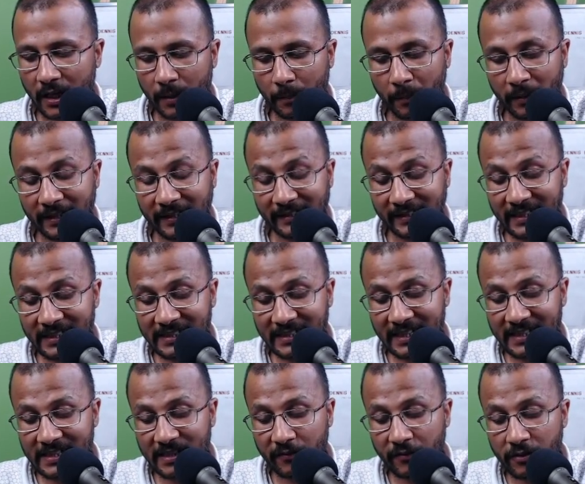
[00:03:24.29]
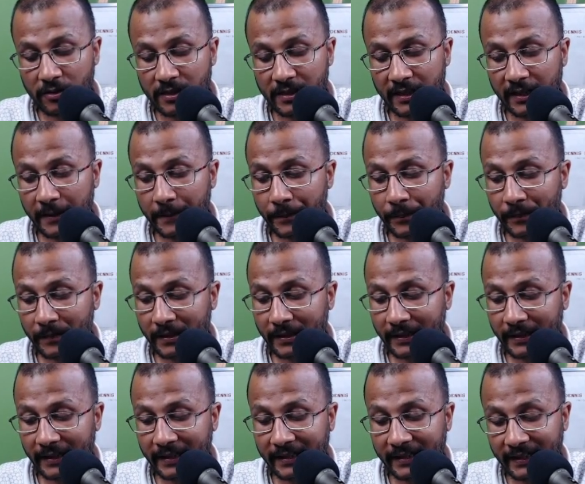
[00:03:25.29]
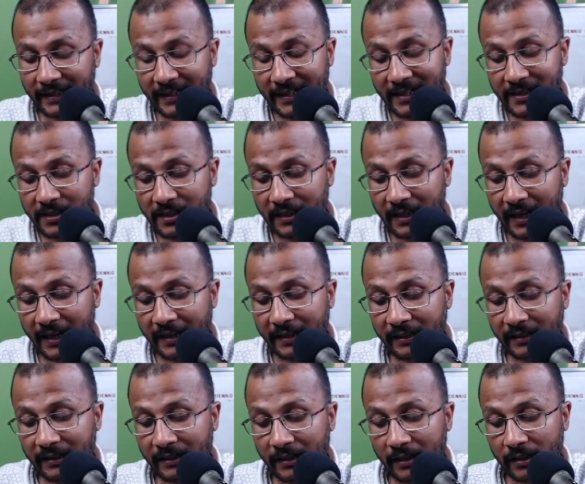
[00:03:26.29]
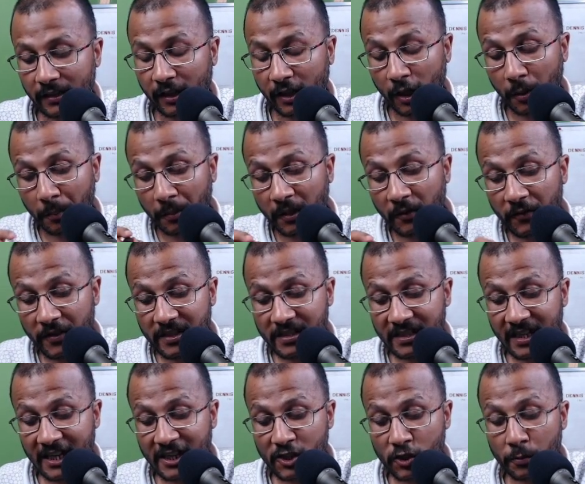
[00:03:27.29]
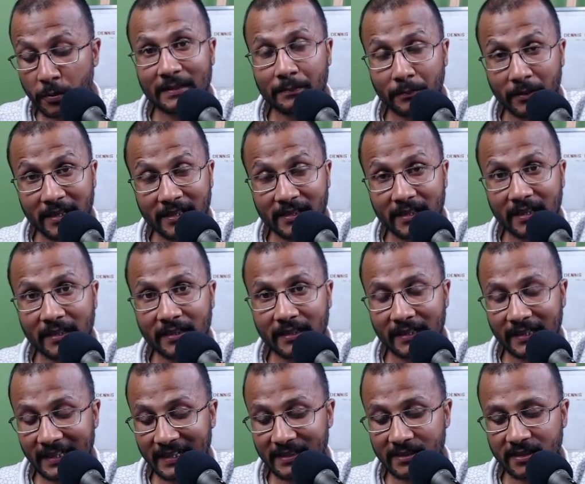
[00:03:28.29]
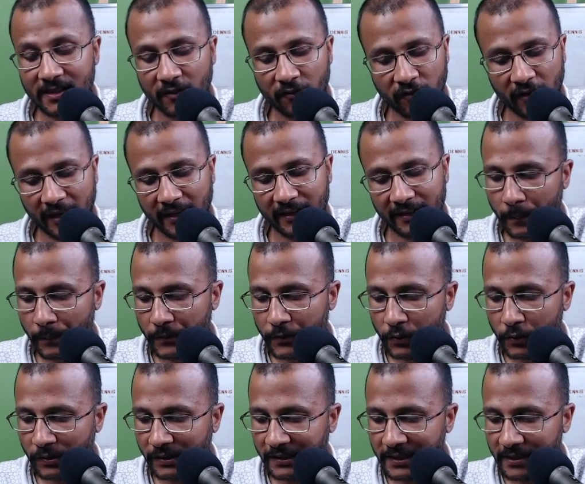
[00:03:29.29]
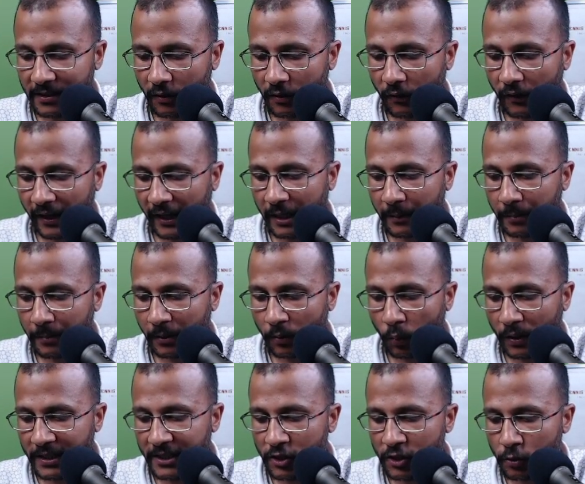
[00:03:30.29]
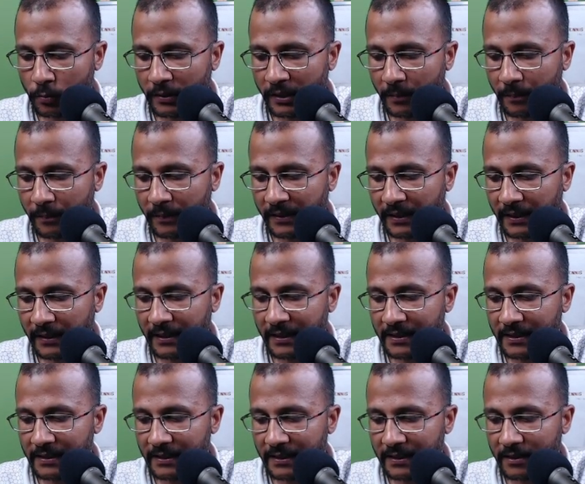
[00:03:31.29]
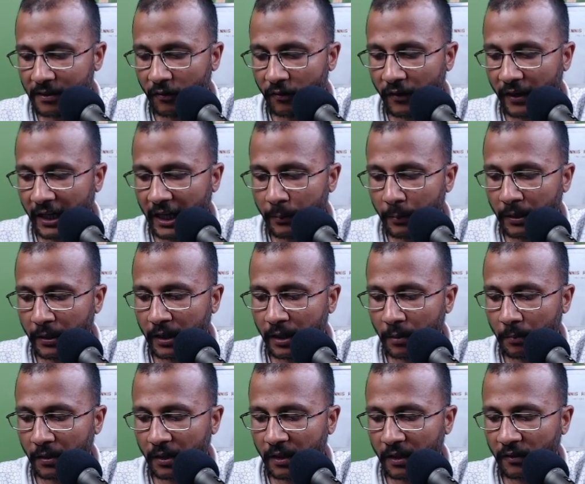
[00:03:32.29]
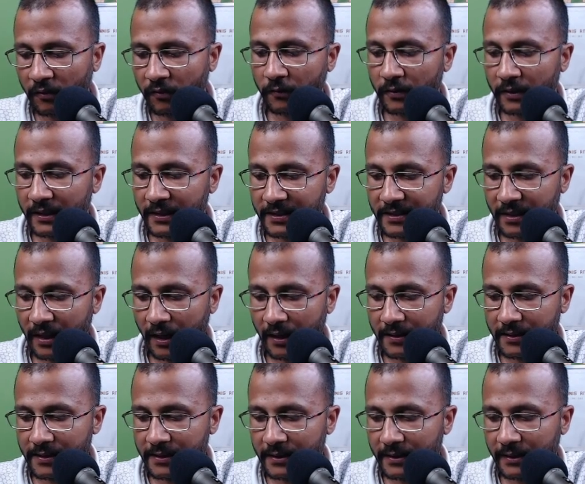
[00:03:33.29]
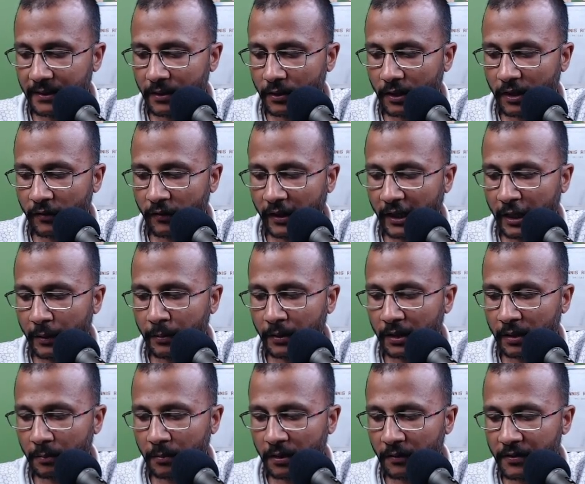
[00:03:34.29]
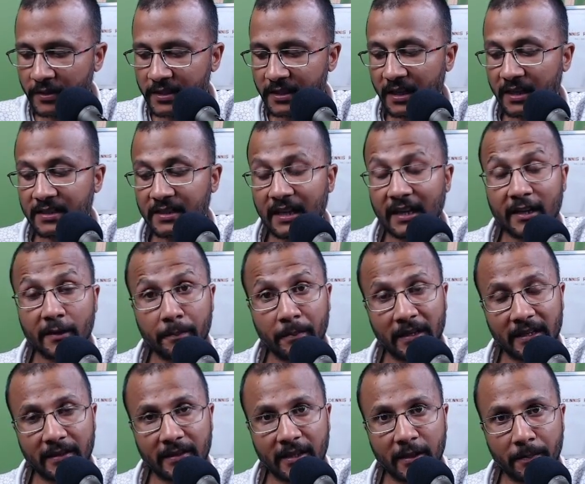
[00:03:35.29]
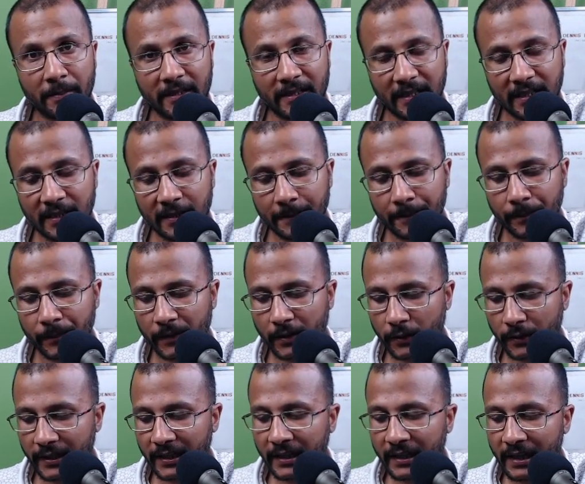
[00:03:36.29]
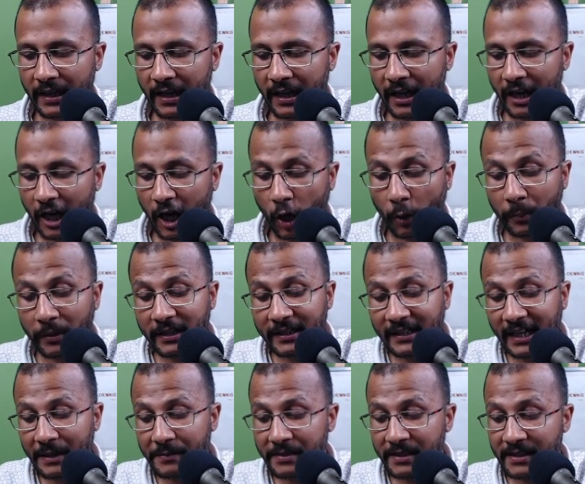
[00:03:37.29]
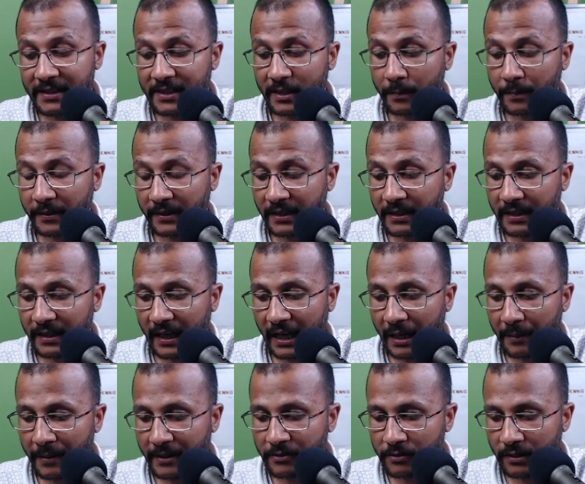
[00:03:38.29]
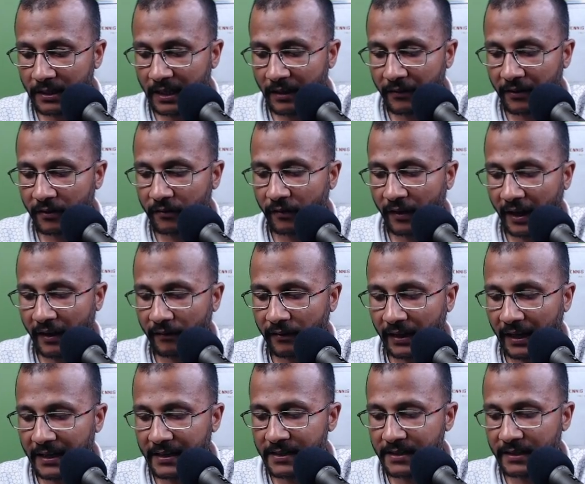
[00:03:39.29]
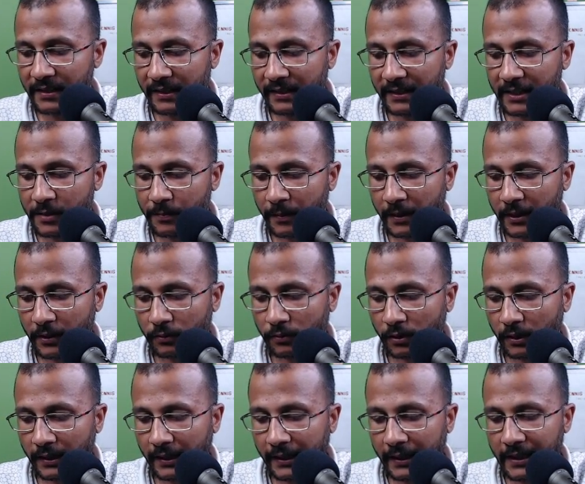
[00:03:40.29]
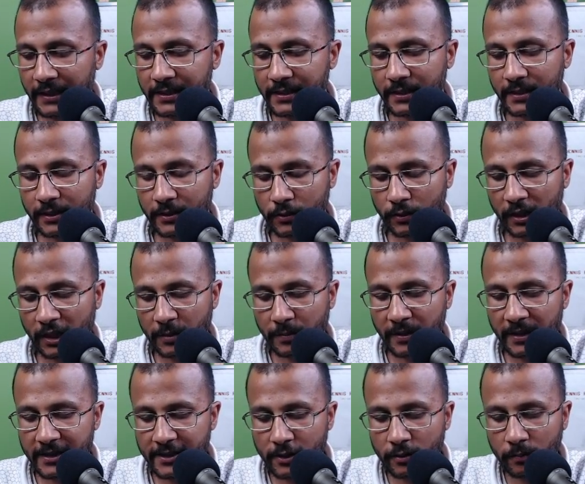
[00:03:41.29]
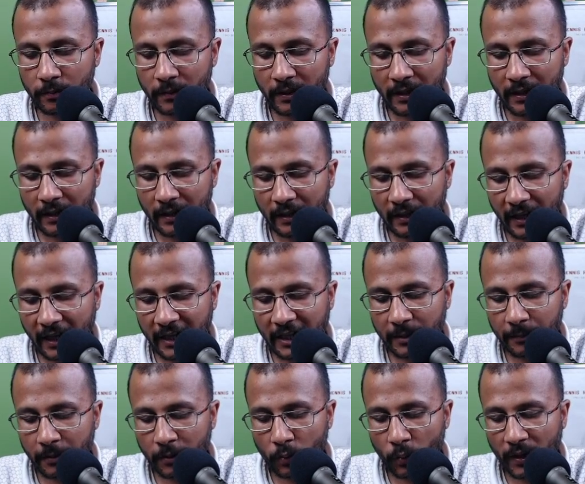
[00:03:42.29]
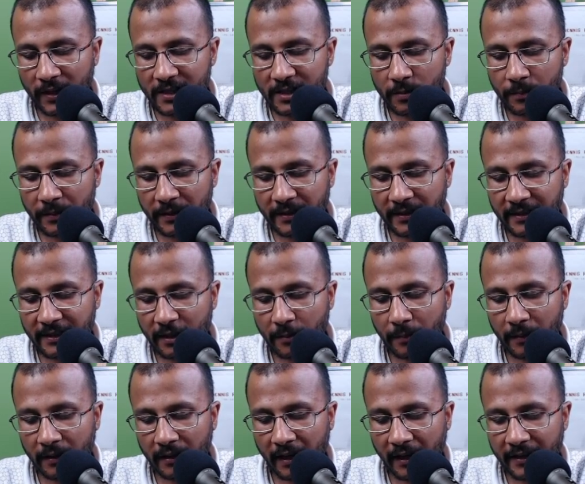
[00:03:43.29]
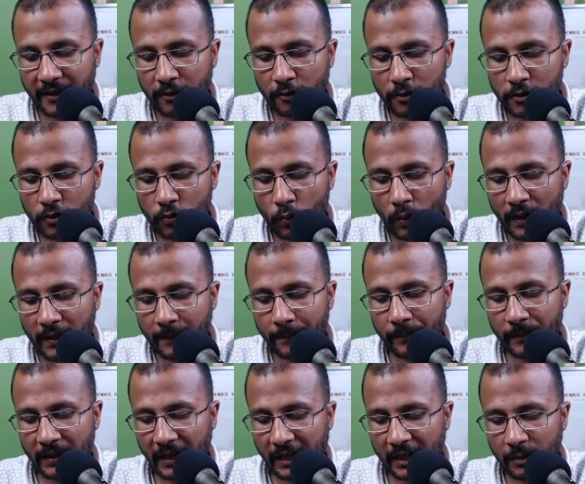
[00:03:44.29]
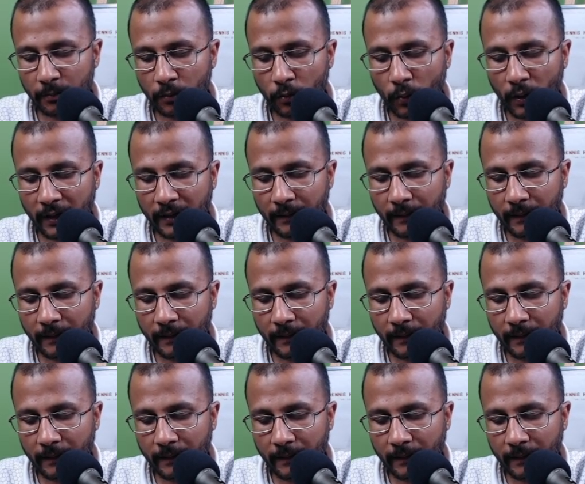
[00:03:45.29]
But in this case, if you see, in each line, the number of stars to be printed is different. So this is a variable. What is to be repeated is a variable number of stars, okay? Variable number of stars are repeated, okay? How many times it is repeated? I'm actually having 5 lines in this particular case. So let me assume line number 1 is represented by I equals to 1, line number 1.